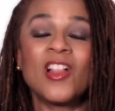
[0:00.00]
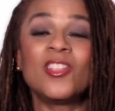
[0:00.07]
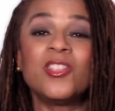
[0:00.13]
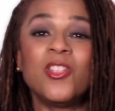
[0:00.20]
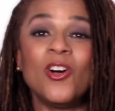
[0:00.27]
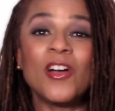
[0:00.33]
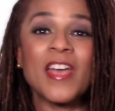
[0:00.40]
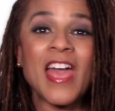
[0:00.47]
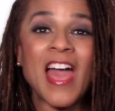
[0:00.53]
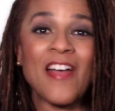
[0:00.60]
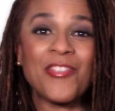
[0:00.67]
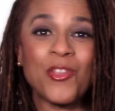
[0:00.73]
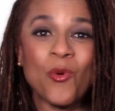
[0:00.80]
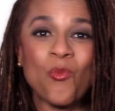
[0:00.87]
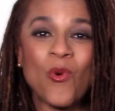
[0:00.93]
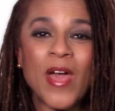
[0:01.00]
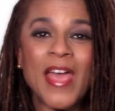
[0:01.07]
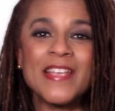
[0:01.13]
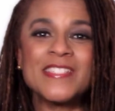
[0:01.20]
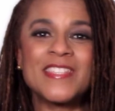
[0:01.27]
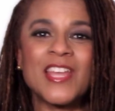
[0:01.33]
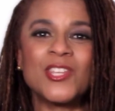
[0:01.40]
look at the
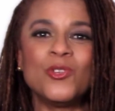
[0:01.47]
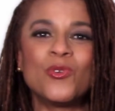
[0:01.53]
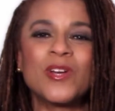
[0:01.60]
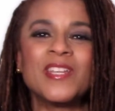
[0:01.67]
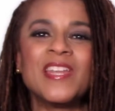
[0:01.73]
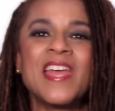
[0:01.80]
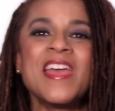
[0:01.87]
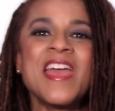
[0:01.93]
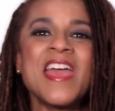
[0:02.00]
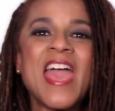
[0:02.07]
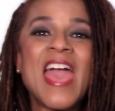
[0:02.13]
ways that you could